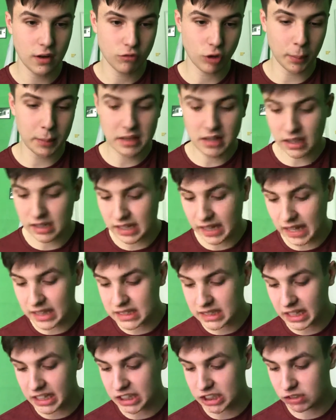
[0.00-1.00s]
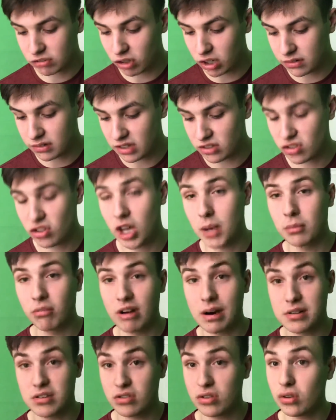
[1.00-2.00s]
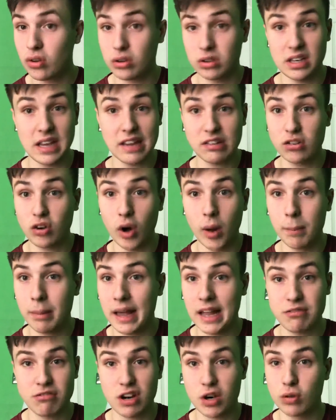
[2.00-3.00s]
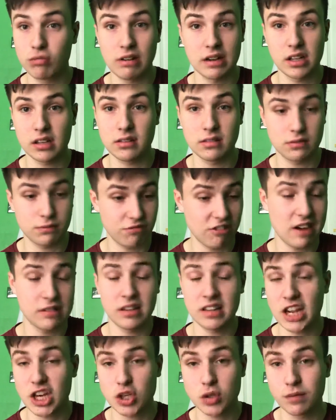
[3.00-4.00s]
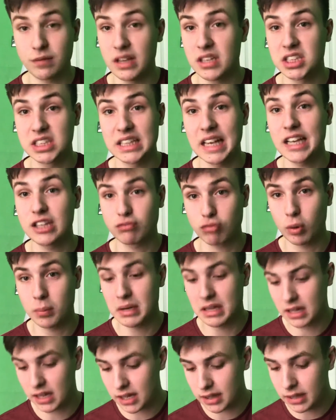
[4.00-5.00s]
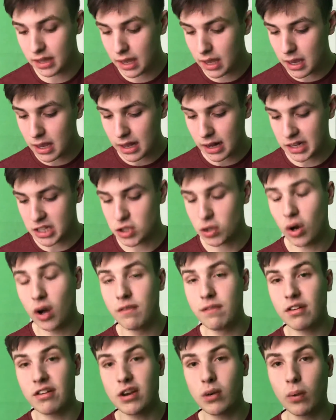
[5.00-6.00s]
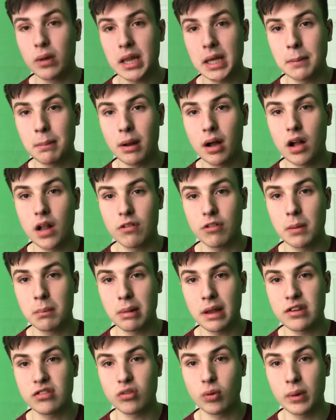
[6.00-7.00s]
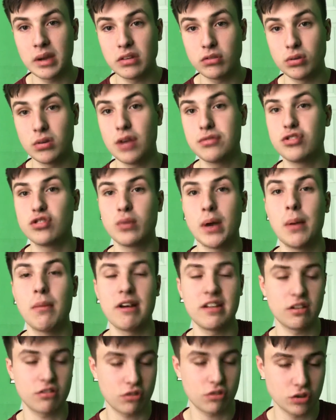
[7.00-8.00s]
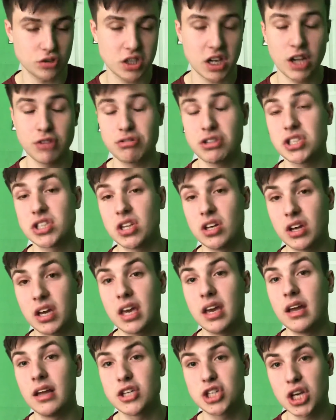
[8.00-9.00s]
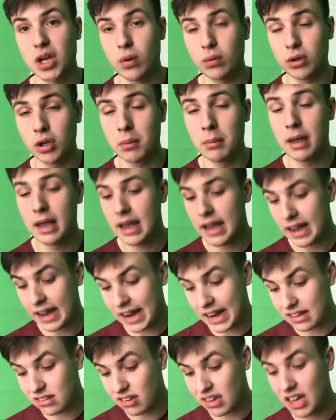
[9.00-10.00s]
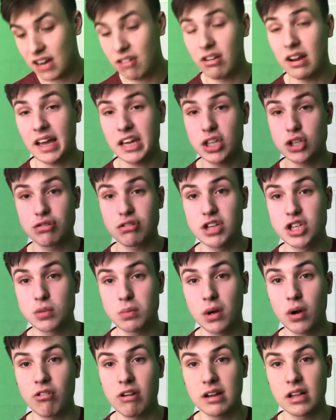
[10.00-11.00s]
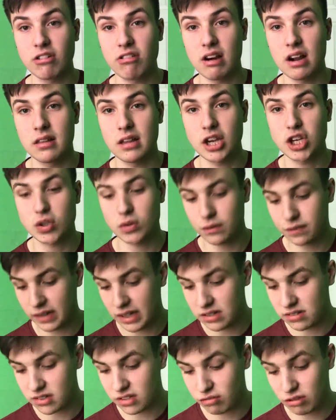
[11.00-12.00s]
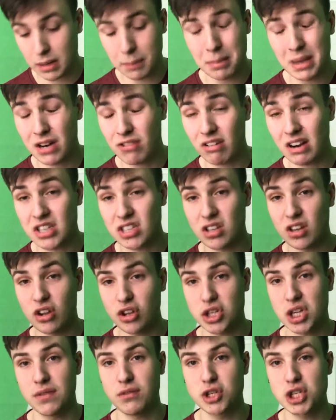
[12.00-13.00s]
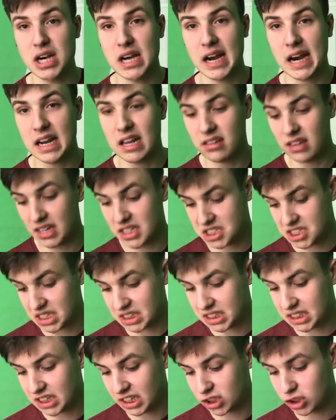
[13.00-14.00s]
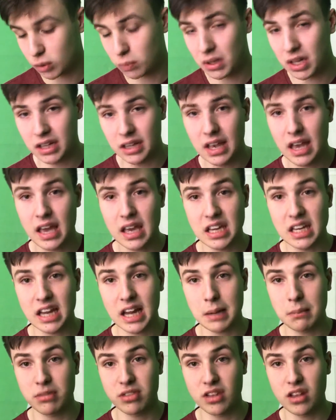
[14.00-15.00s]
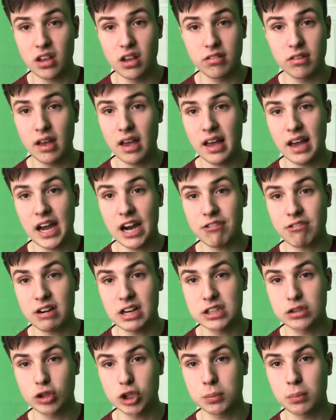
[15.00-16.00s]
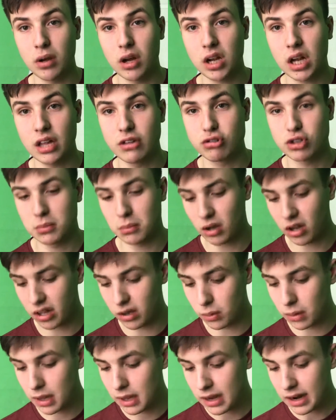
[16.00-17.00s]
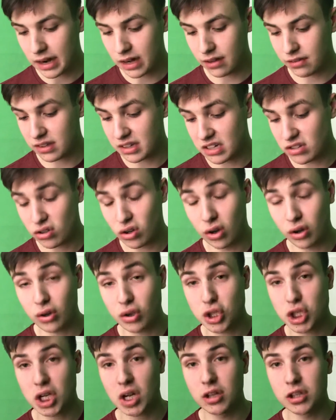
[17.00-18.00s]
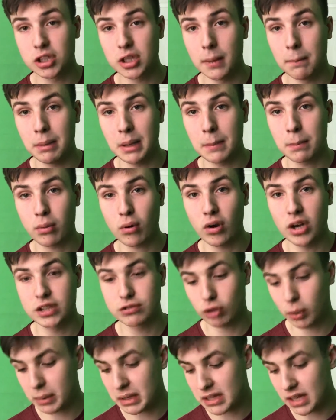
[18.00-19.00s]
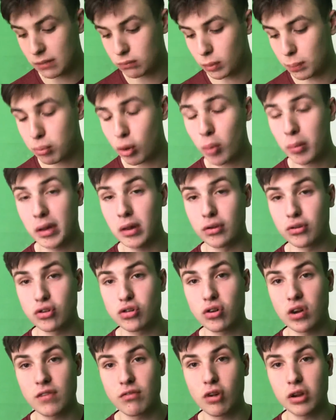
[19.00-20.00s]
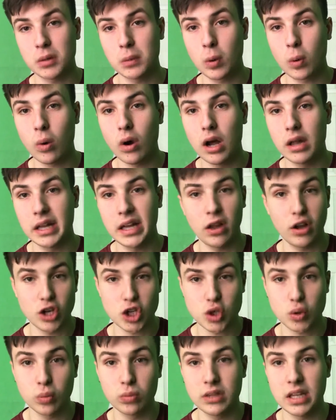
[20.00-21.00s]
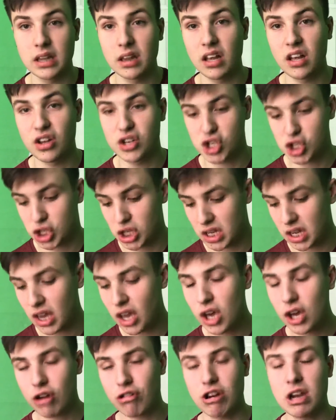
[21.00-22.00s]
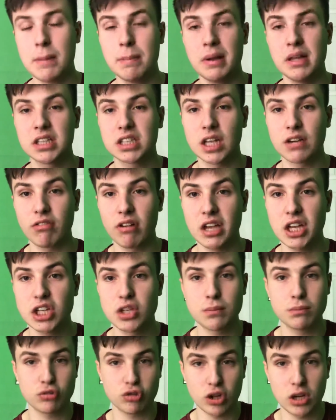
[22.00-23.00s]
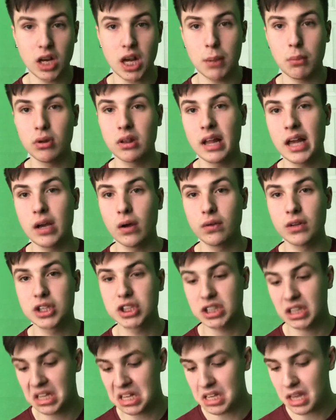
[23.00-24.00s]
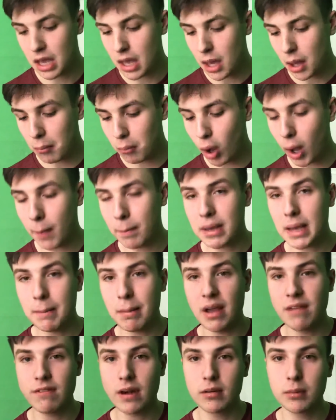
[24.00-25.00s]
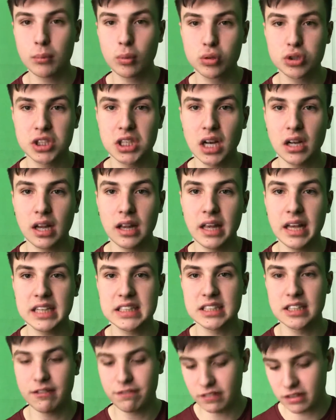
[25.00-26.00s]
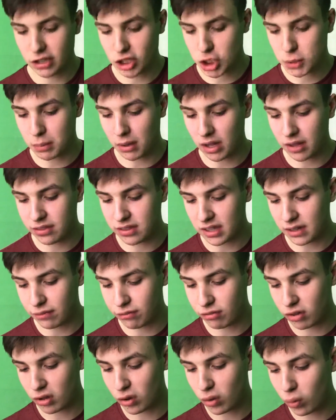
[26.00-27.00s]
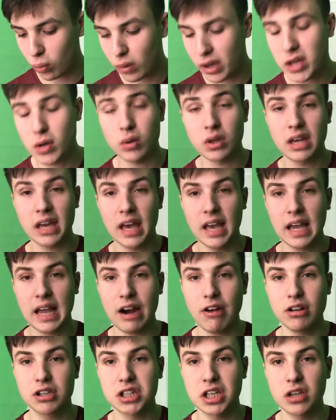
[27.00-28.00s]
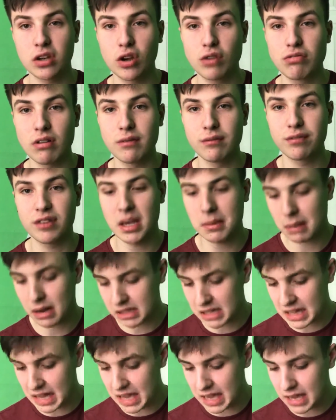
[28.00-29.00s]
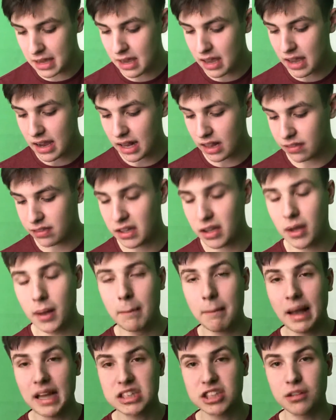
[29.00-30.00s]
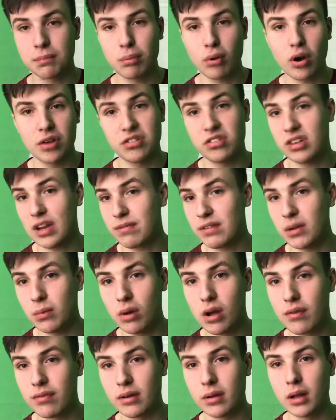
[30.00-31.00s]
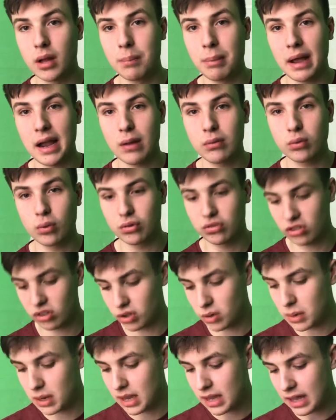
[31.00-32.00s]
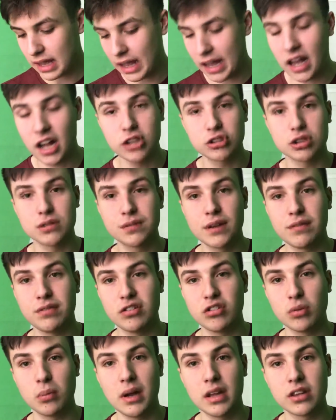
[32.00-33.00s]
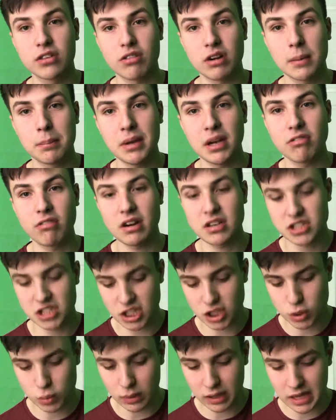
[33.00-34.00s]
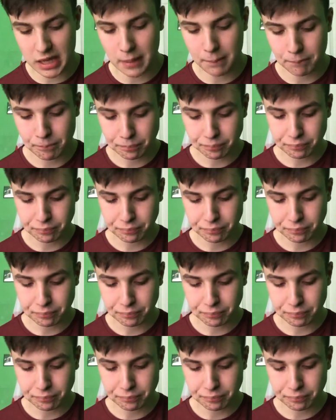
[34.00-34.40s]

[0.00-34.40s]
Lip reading: Robbie Dunn again takes the ride this time around. He hasn't got a bad record around the national fences, has Robbie Dunn, and he's got a very willing partner in Bless the Wings who knows his way around the cross-country circuit at Cheltenham and here at Aintree as well around the Grand National fences. Ran a big race last year for Jack Kennedy at 66 to 1. He came third, outran his odds by a country mile, and I think he's got a good chance at a big price. Robbie Dunn will probably look to try and ride him quietly like Sean did last year, creep into the race, try and come on late on the scene. Might be a bit vulnerable to younger legs in the finish, but I think for a long way you're going to get a guaranteed good run for your money there. And I think at a massive price, it's definitely worth a pound or two at 150 to 1 to run a big race each way.